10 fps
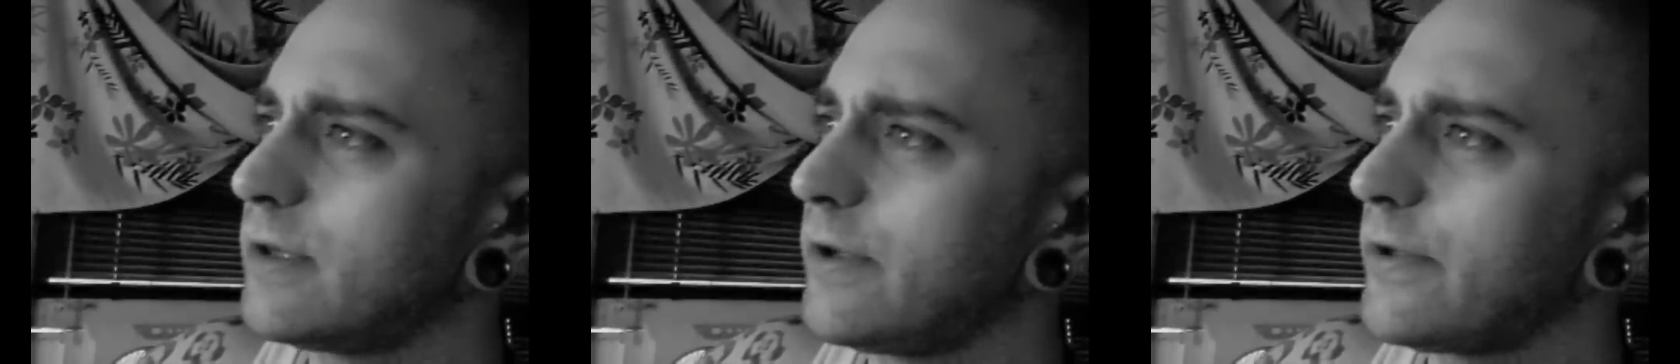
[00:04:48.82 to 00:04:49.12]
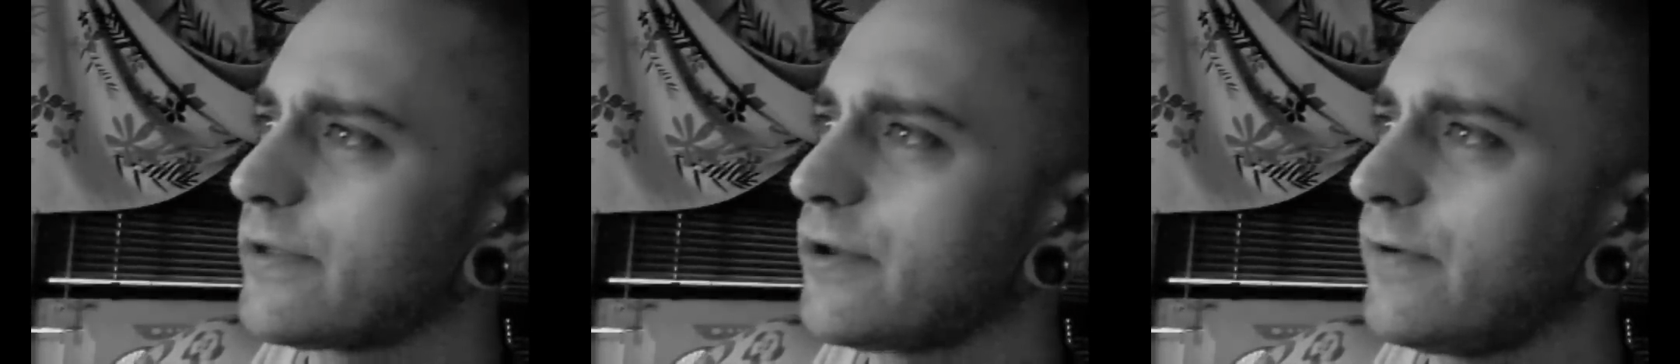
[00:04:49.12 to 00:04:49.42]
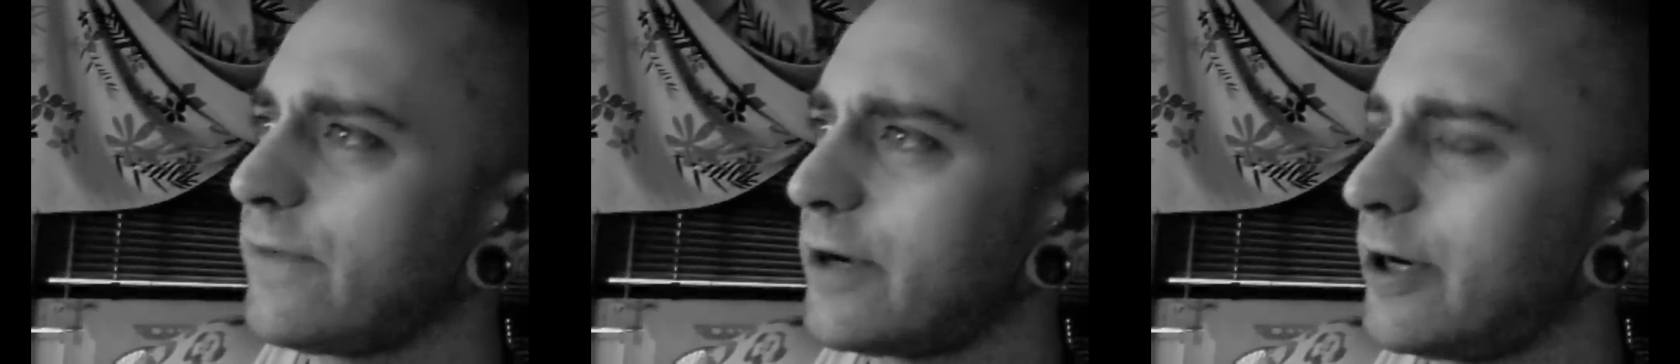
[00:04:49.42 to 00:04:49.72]
so
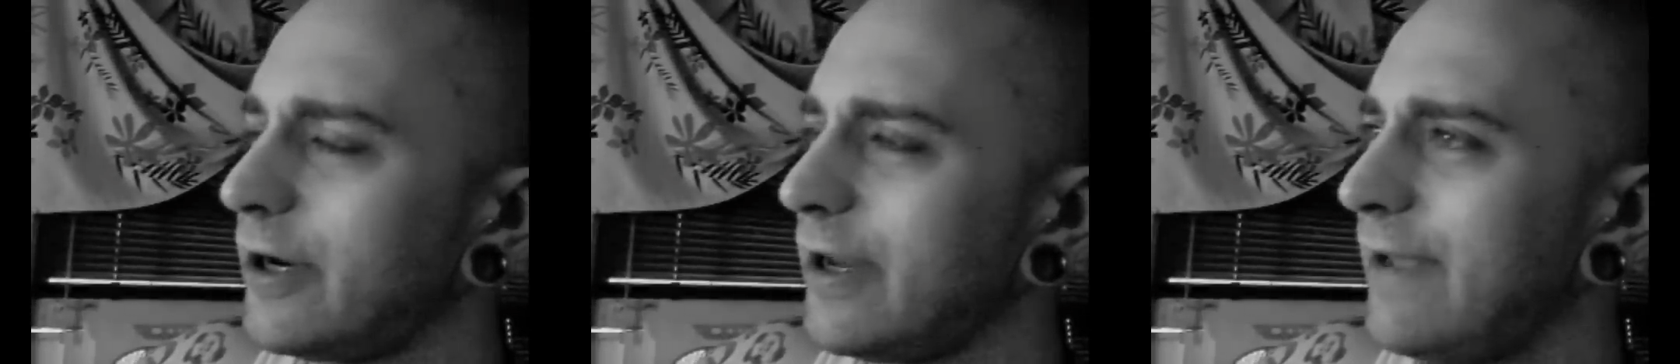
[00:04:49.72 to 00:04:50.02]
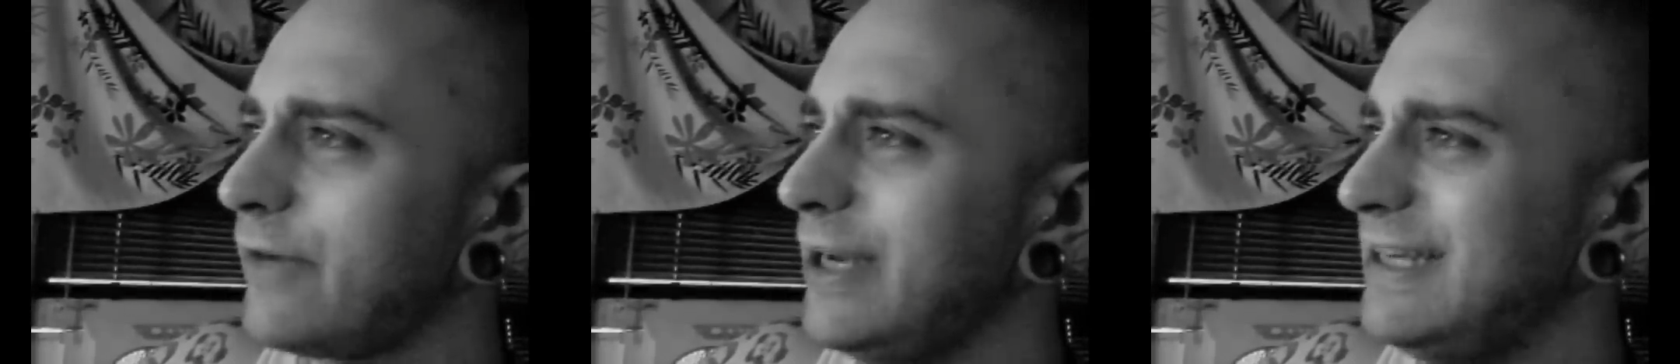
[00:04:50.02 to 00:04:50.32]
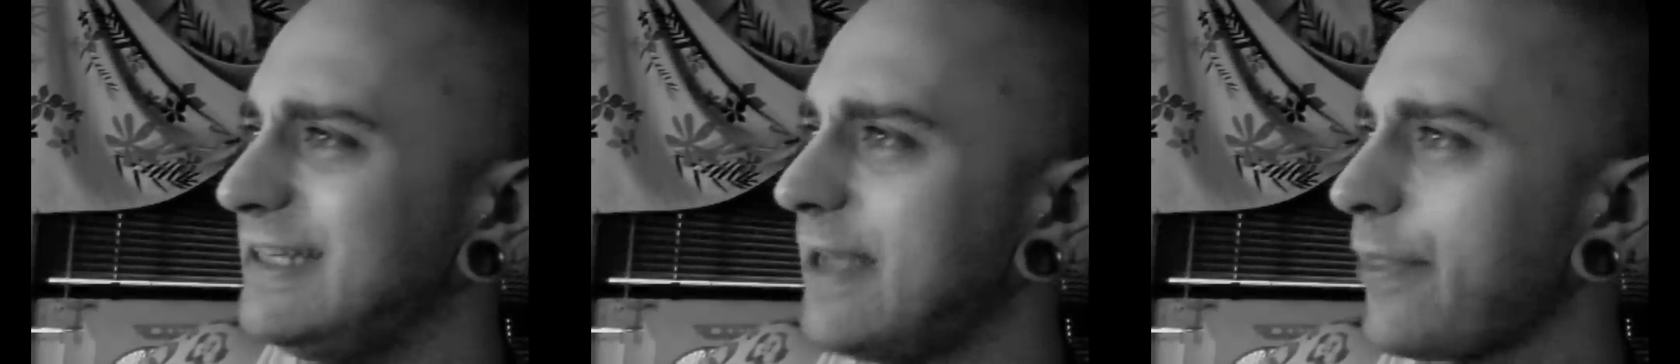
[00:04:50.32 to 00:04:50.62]
far every
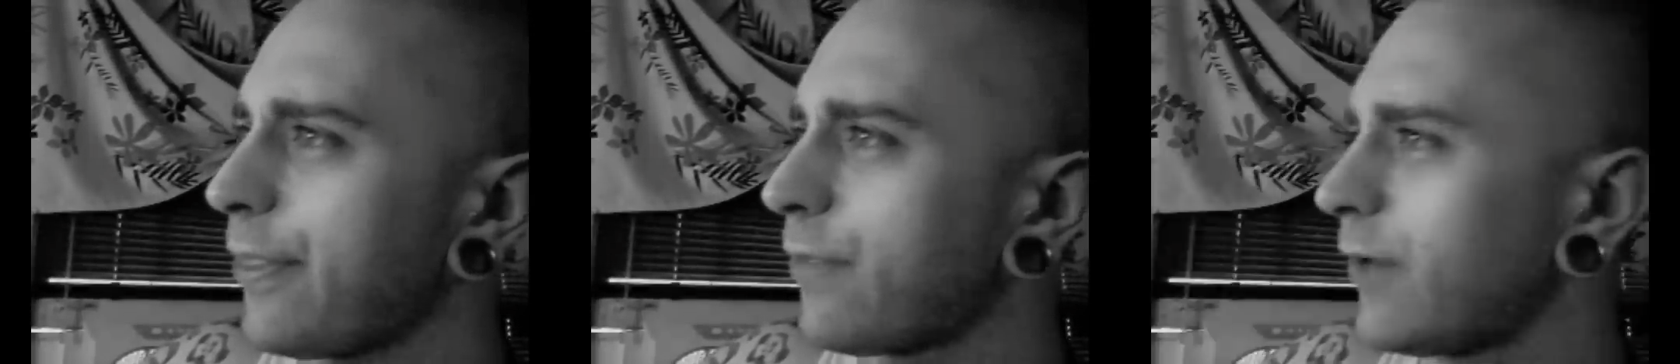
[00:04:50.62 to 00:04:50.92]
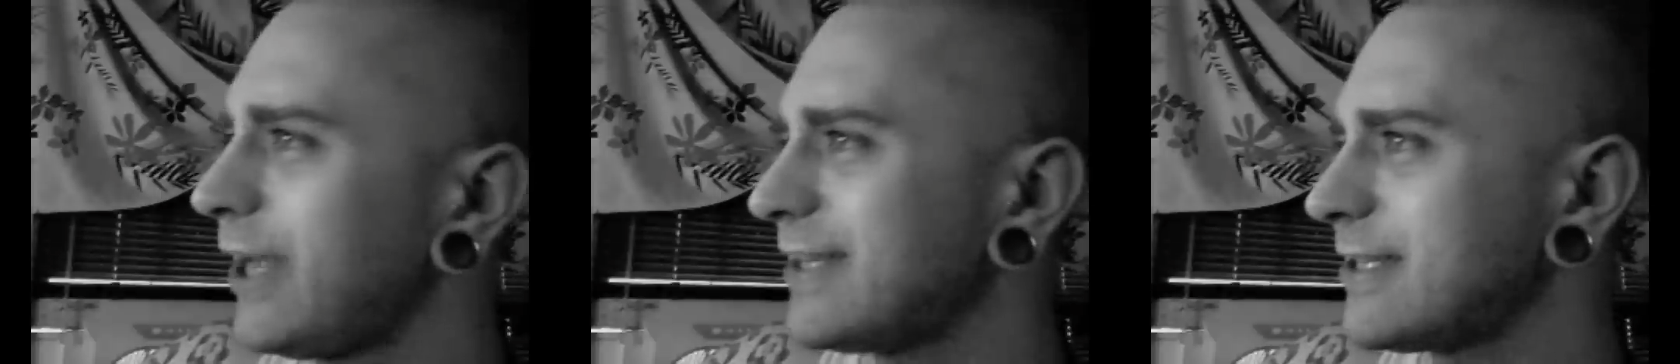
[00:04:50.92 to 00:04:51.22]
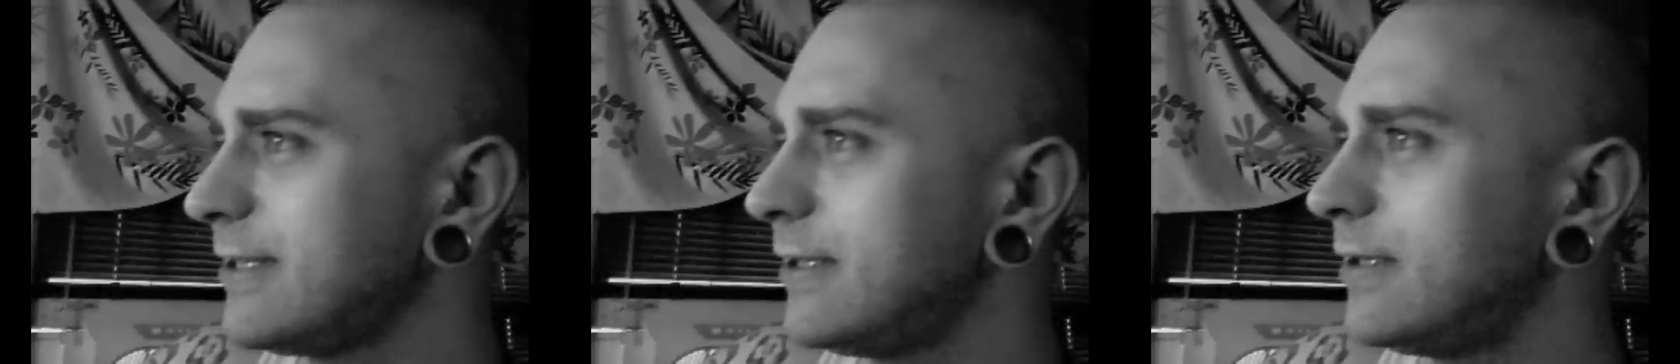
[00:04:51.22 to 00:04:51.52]
death threat